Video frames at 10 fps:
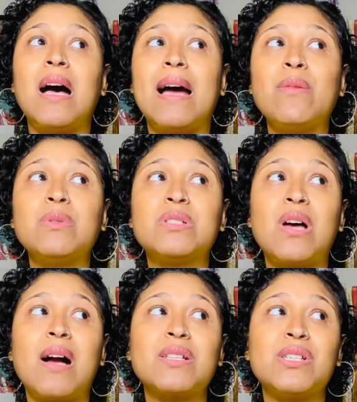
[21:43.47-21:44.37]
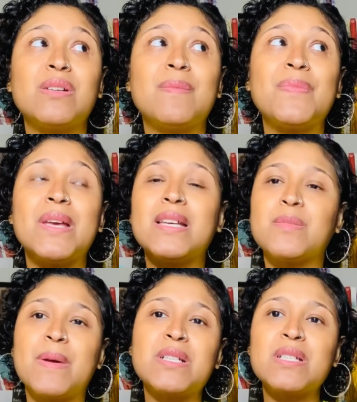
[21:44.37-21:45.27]
I will talk to,
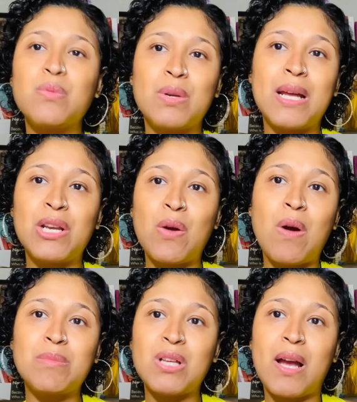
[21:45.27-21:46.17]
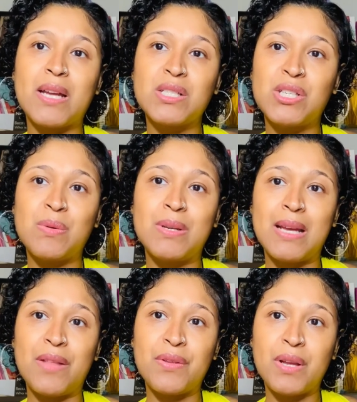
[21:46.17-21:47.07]
especially when I know I'm talking to an
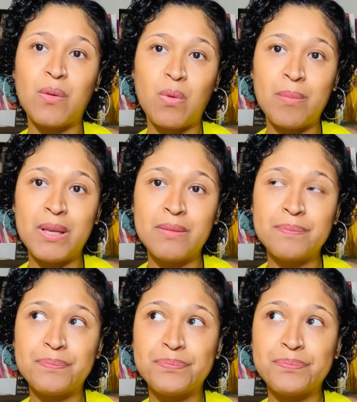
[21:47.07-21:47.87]
ethnic woman,